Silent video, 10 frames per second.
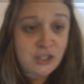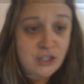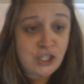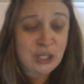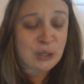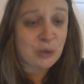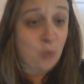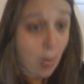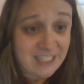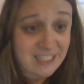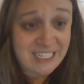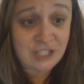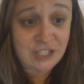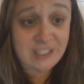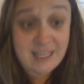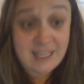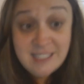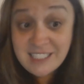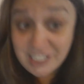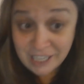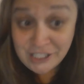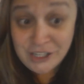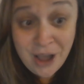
to, when the teacher says, touch your